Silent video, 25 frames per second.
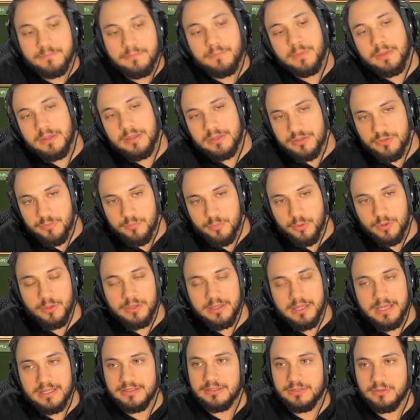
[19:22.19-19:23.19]
with the support
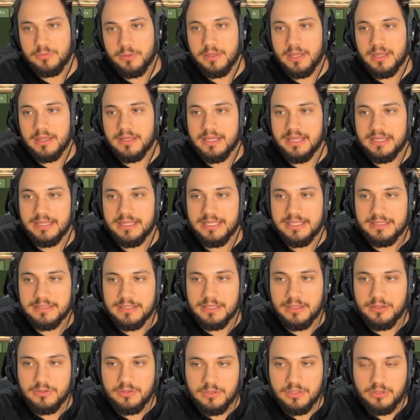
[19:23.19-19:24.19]
class as well, I click
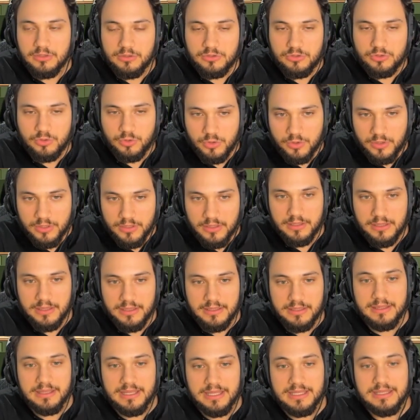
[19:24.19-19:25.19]
there on the little sword,
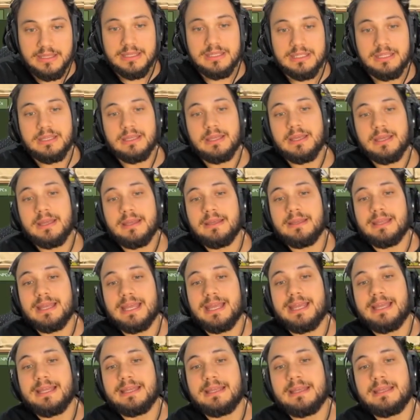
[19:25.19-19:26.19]
and here,
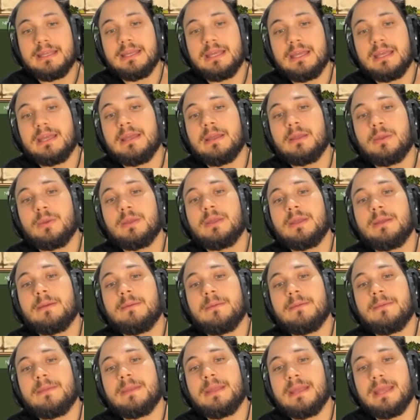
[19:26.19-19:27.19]
and look,
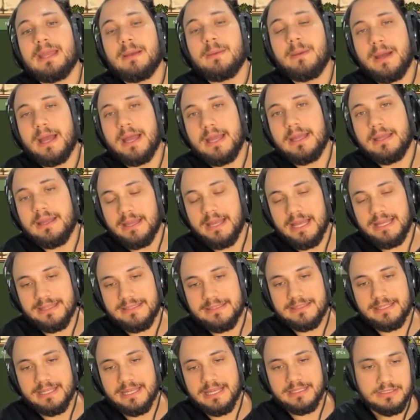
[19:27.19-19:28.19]
kill them all, I
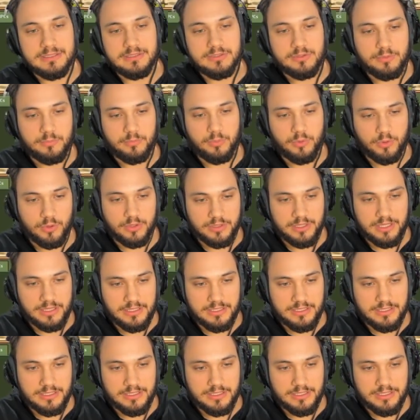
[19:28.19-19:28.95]
select the support, and